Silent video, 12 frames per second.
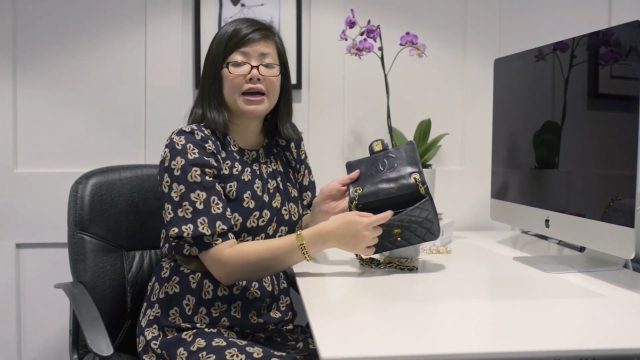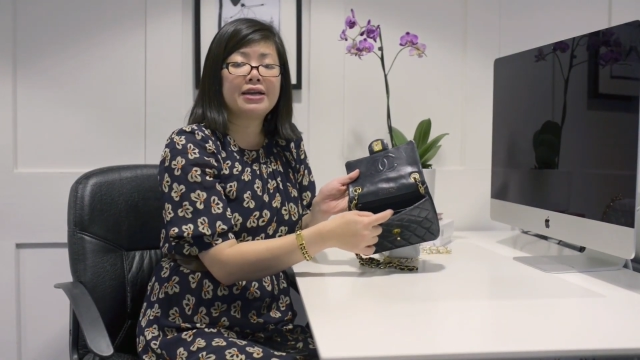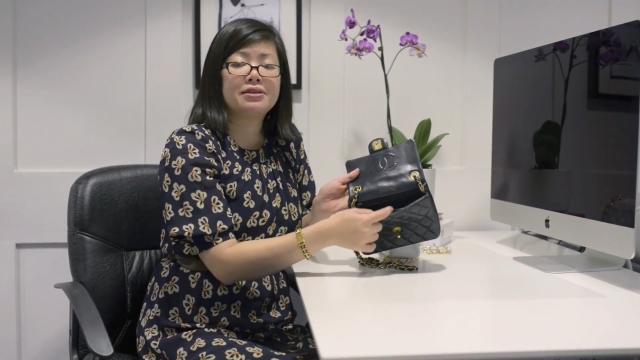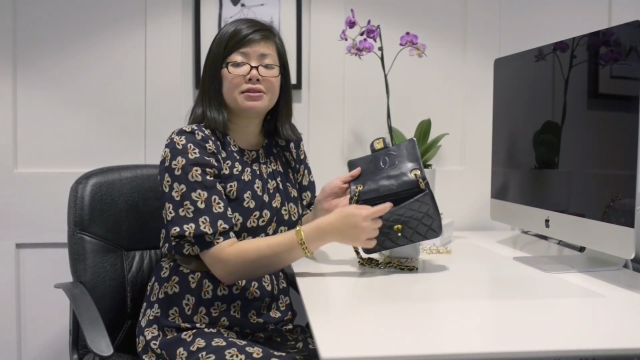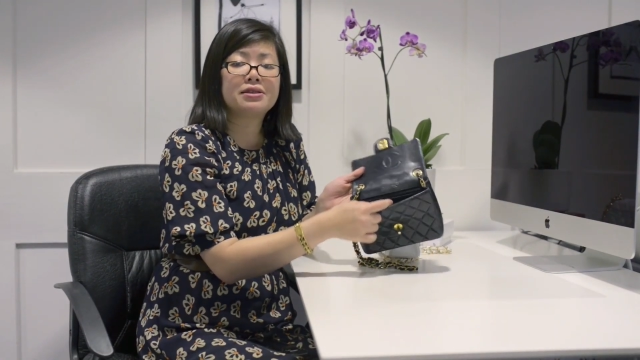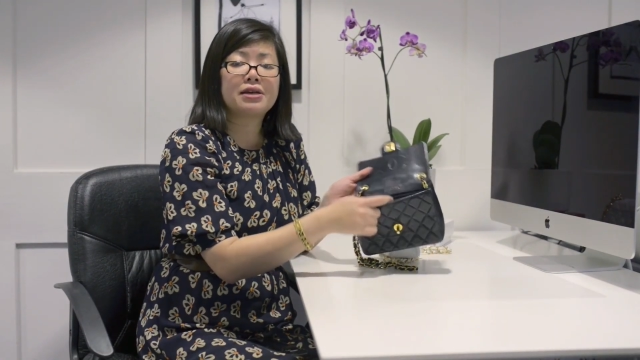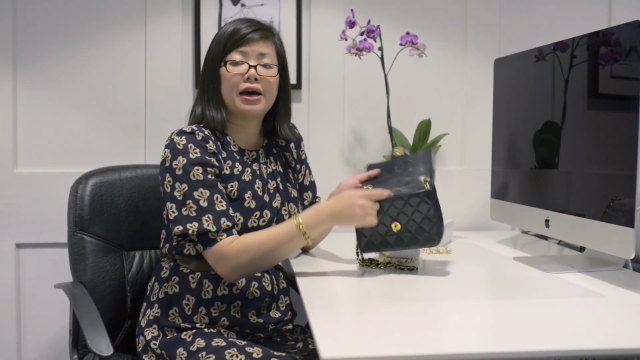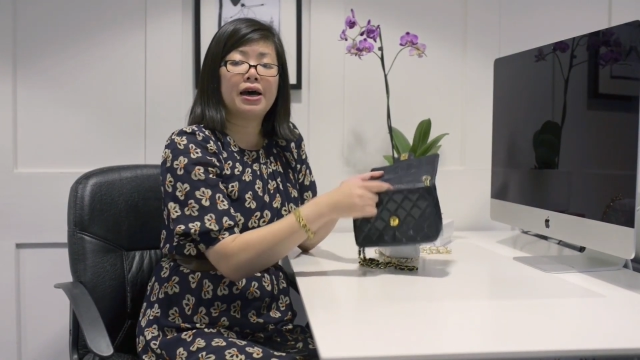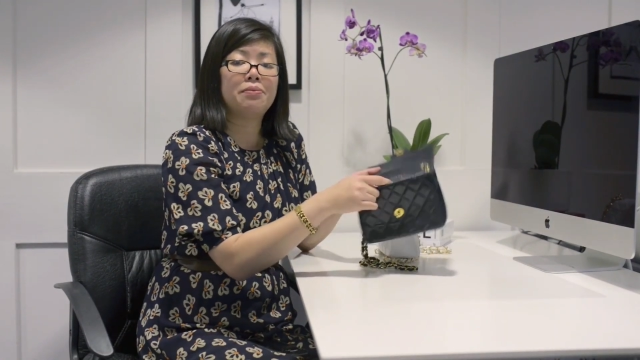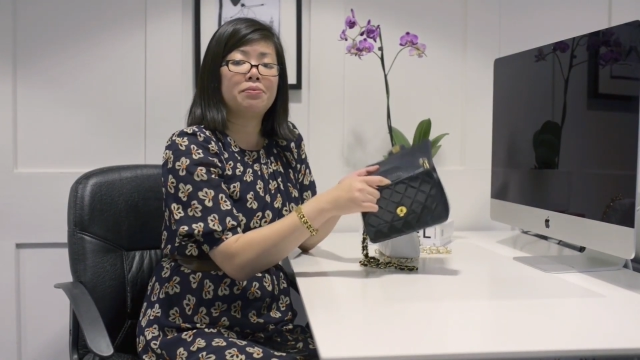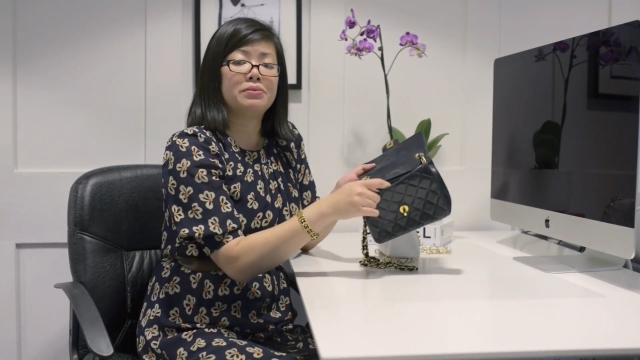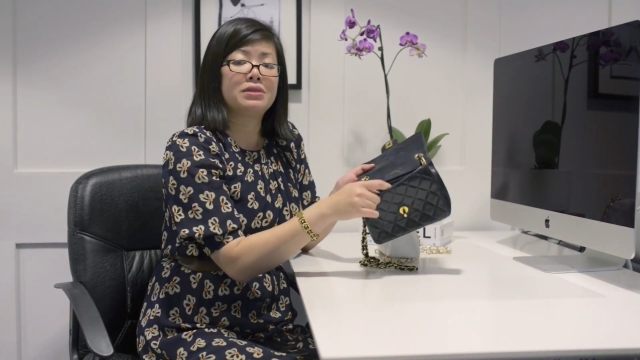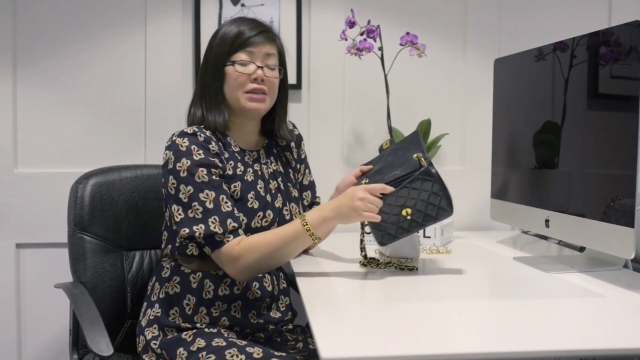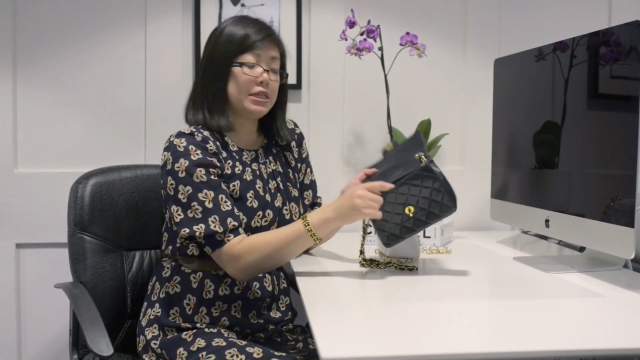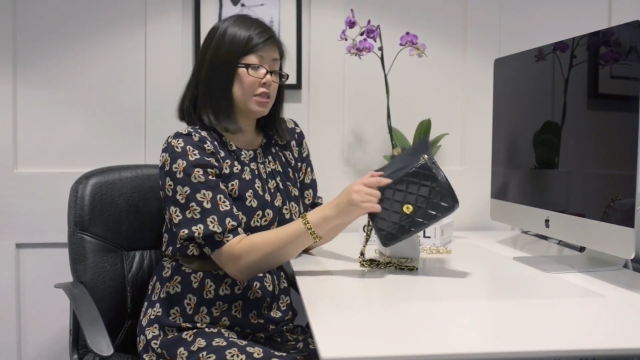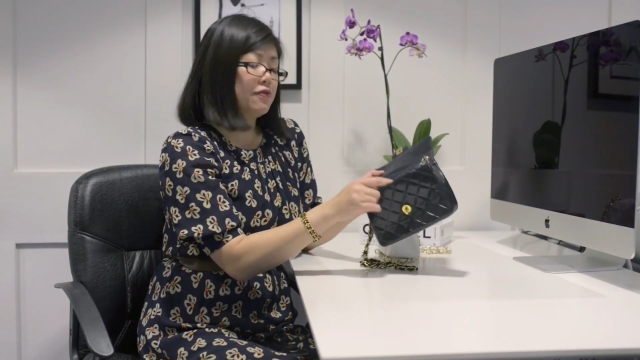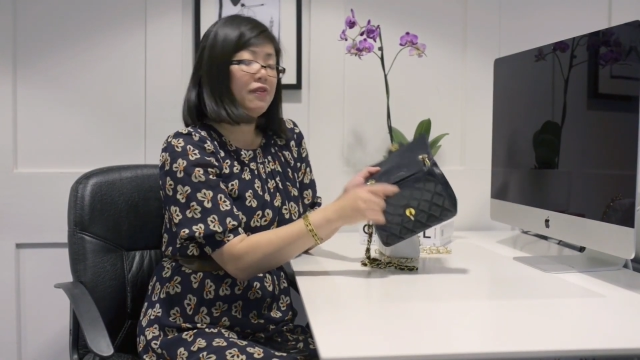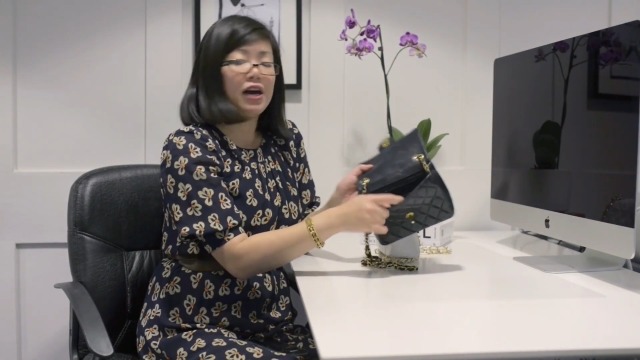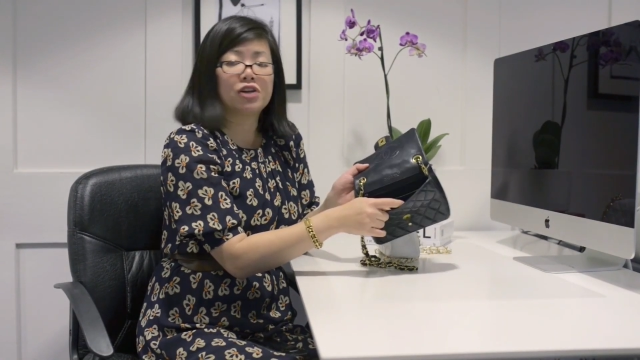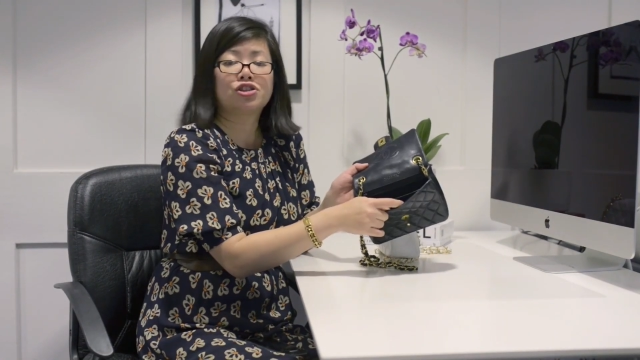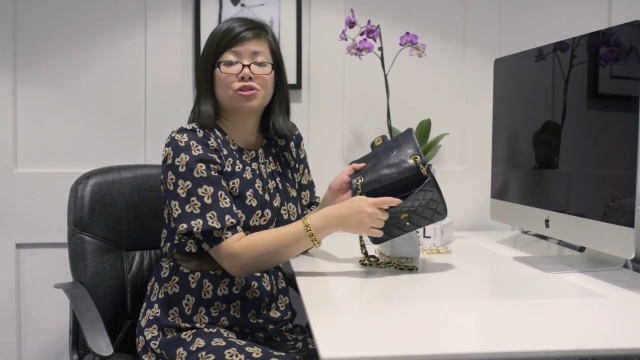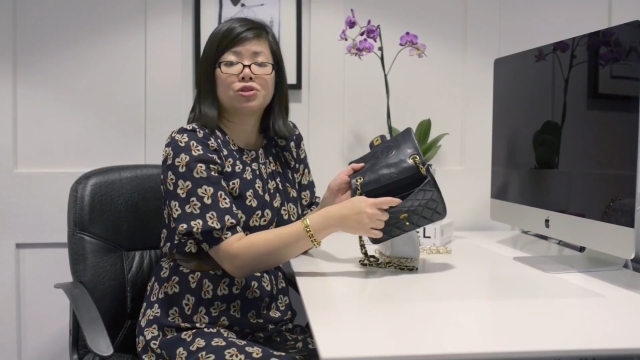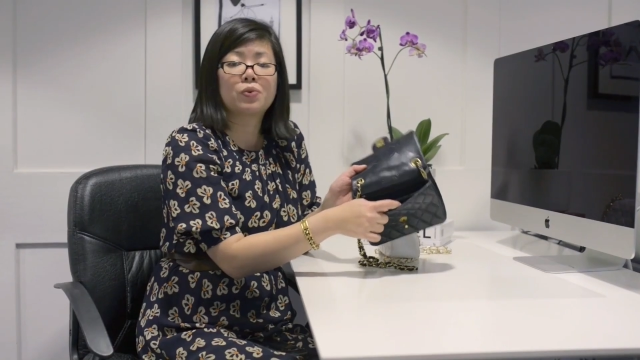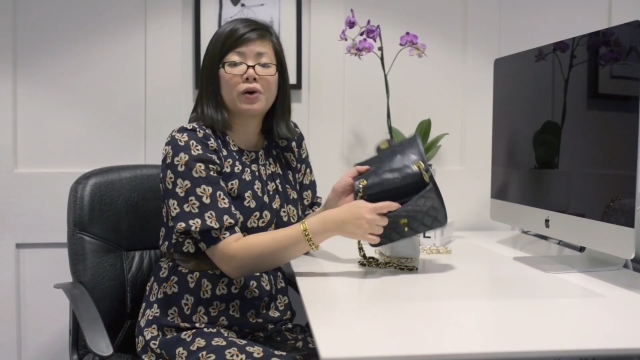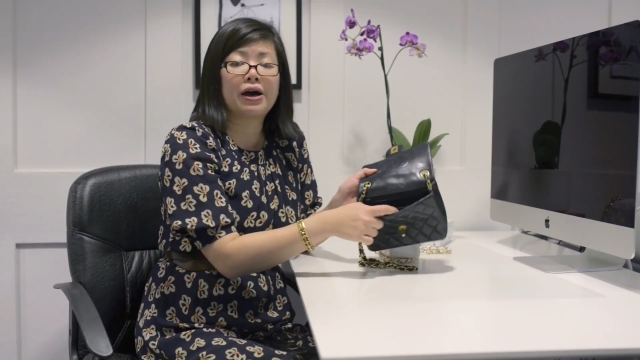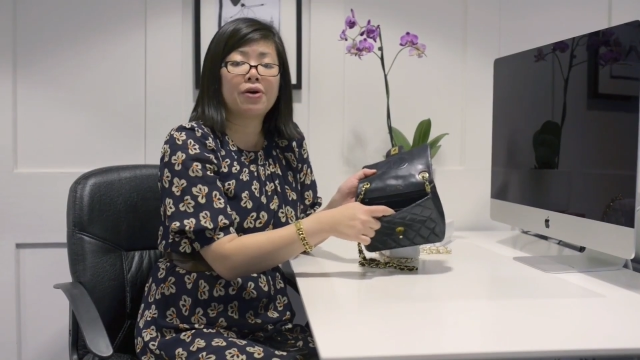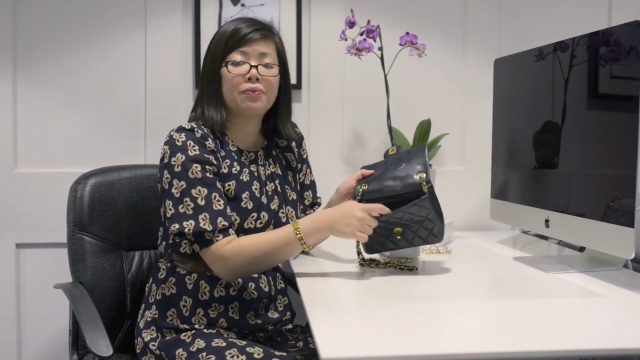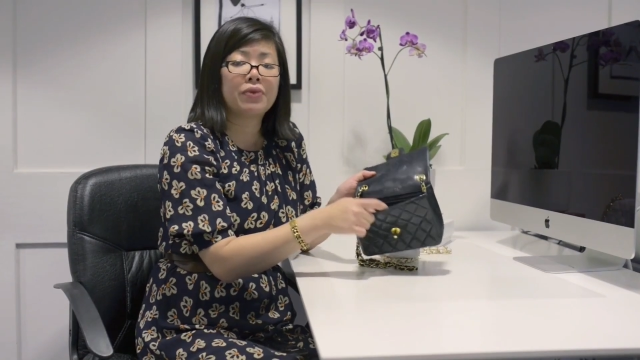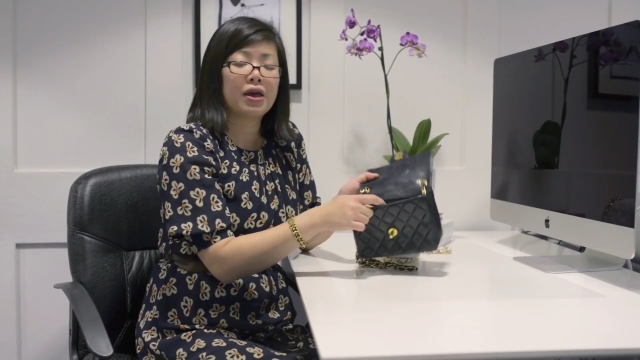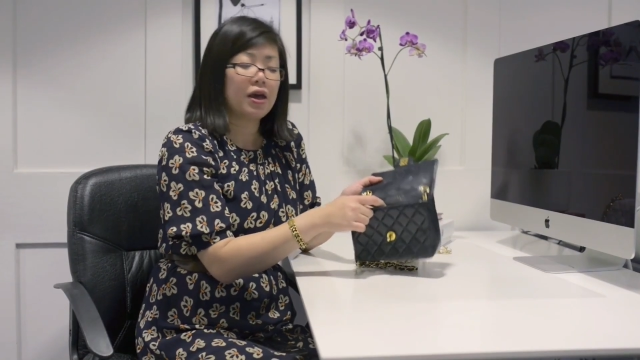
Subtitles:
and sits flushed as well.